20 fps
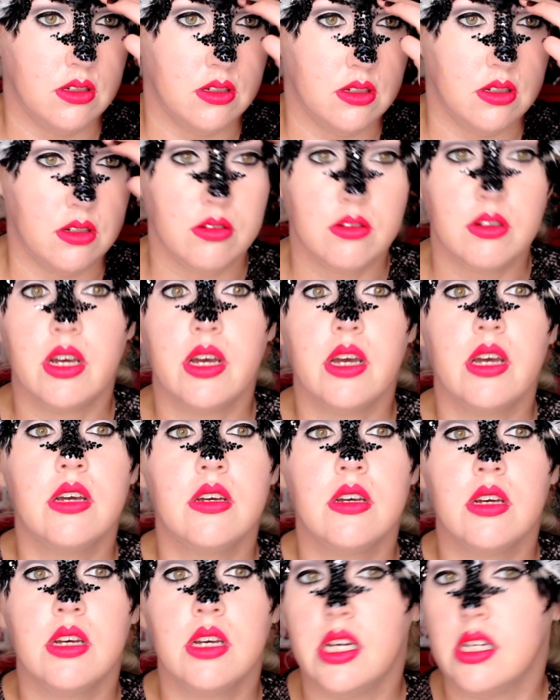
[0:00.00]
Okay.
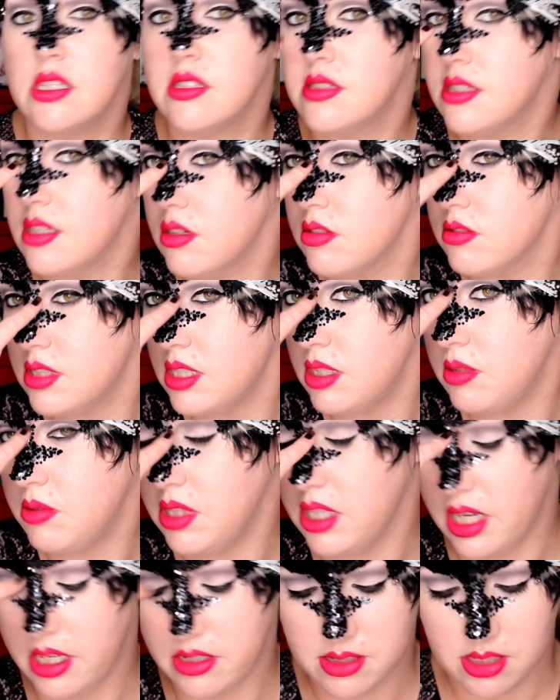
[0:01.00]
And so see, we
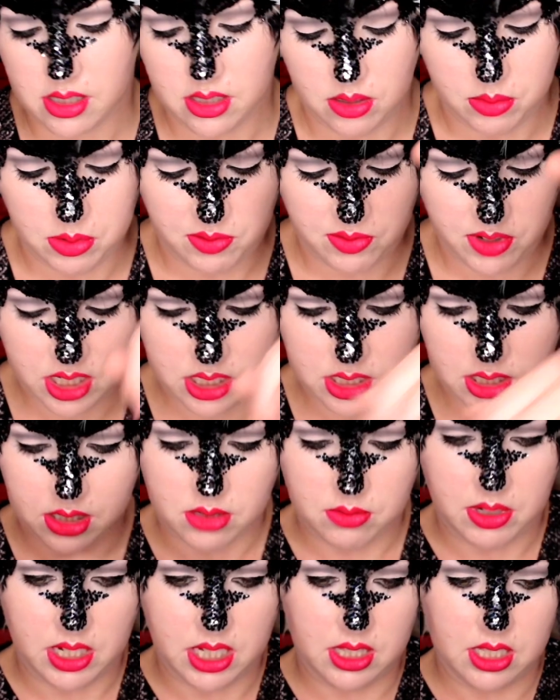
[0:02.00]
lost a little bit of our glitter
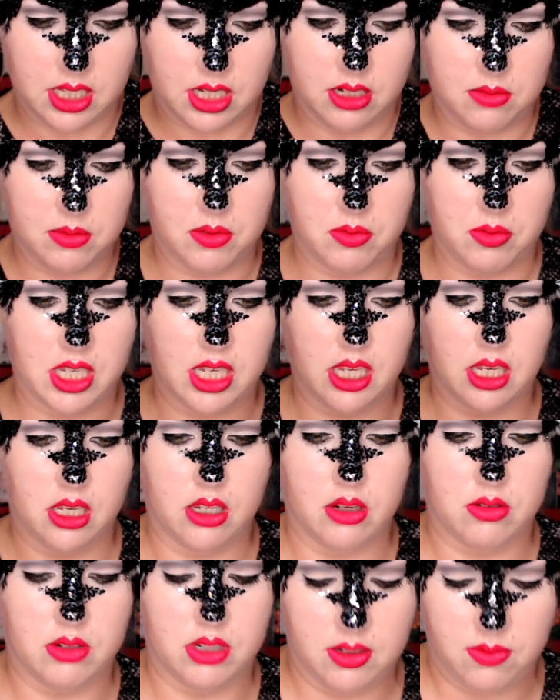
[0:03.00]
right there, but we can
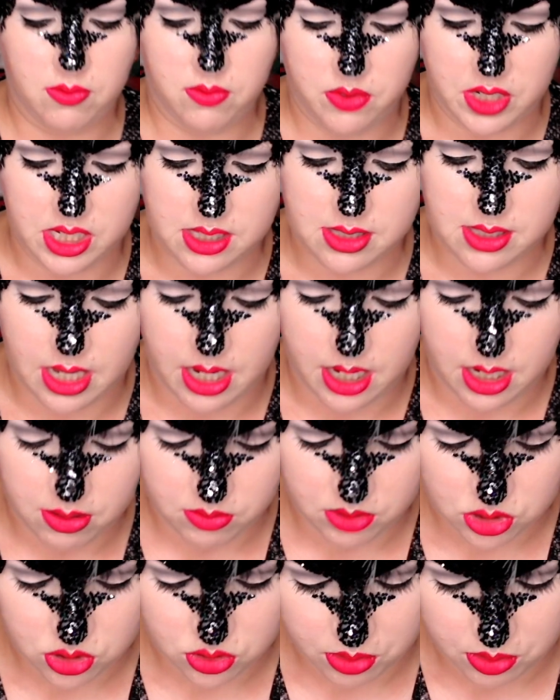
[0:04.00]
go in and fix that,
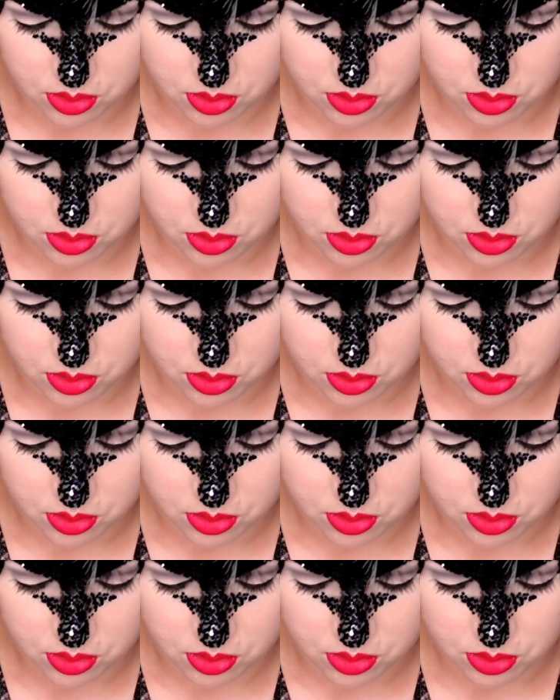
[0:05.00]
which we